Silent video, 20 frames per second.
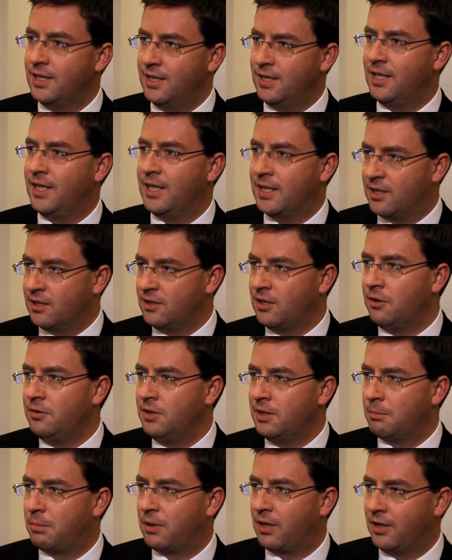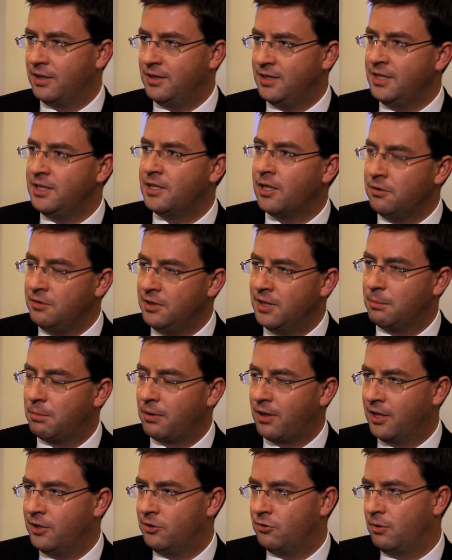It can need only
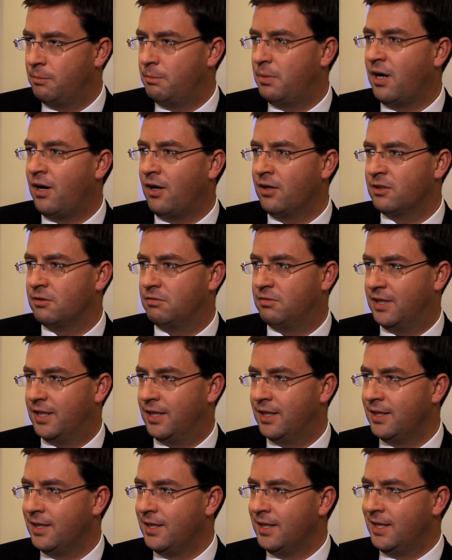apply to a part of it.